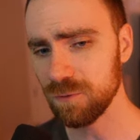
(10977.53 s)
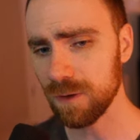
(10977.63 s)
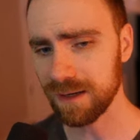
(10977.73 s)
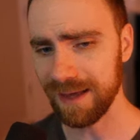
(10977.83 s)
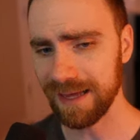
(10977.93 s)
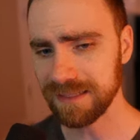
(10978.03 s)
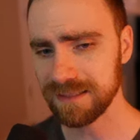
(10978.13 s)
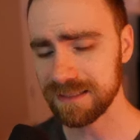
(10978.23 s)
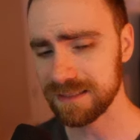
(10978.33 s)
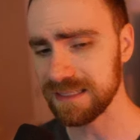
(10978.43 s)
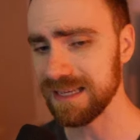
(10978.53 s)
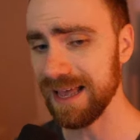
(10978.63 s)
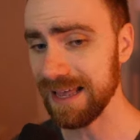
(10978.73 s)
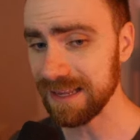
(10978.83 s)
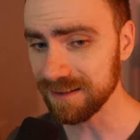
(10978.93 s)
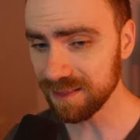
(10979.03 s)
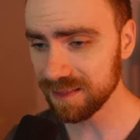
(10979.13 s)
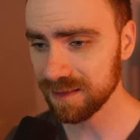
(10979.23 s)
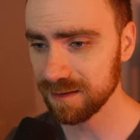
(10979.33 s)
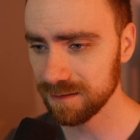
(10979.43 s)
you want to access the
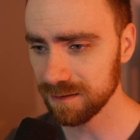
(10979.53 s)
nth